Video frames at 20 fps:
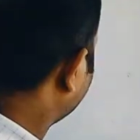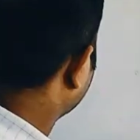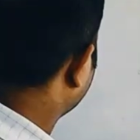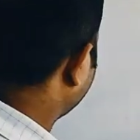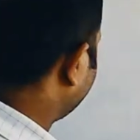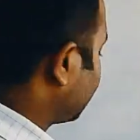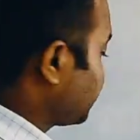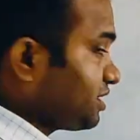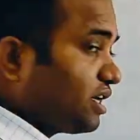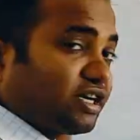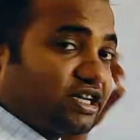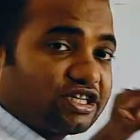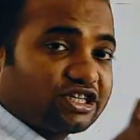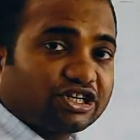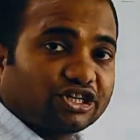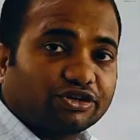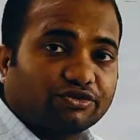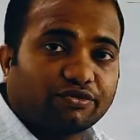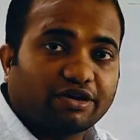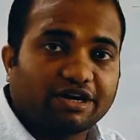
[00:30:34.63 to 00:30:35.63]
because that is
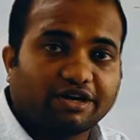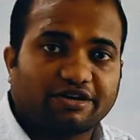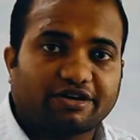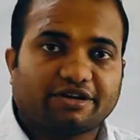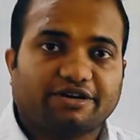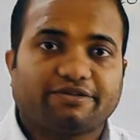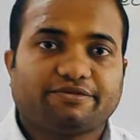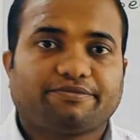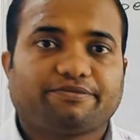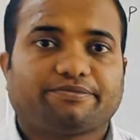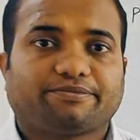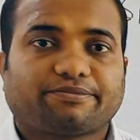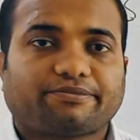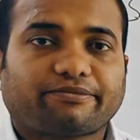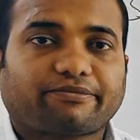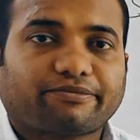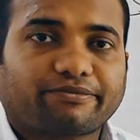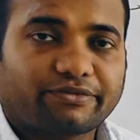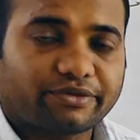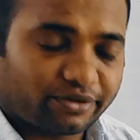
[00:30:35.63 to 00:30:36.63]
required again.
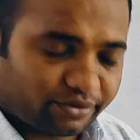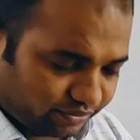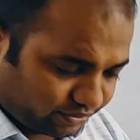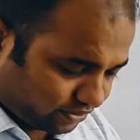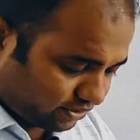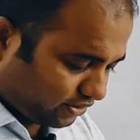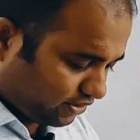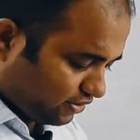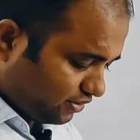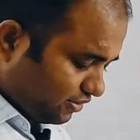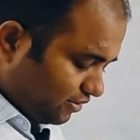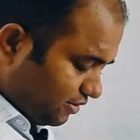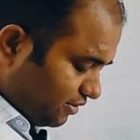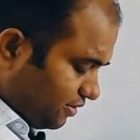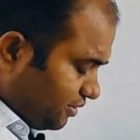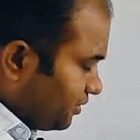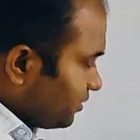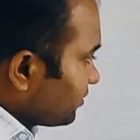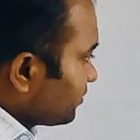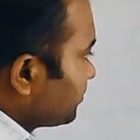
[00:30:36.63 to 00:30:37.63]
Okay,
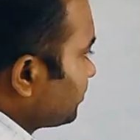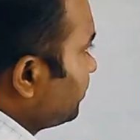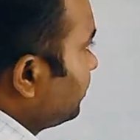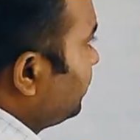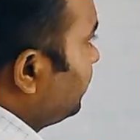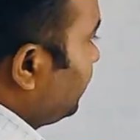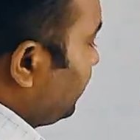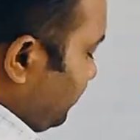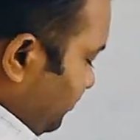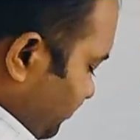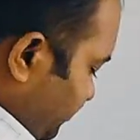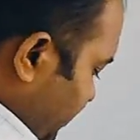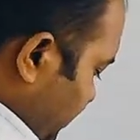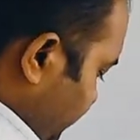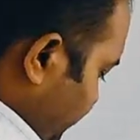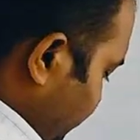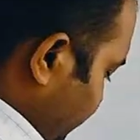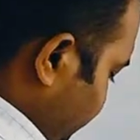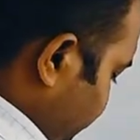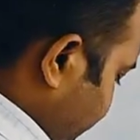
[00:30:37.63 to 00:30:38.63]
so here we are
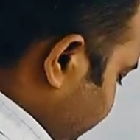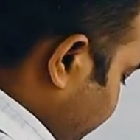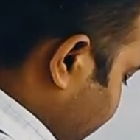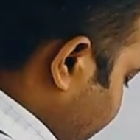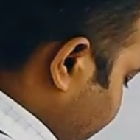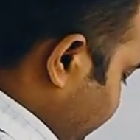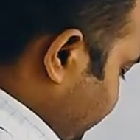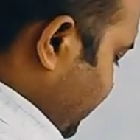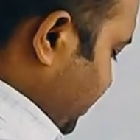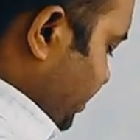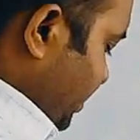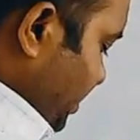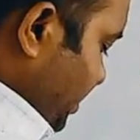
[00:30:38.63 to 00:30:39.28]
going to make one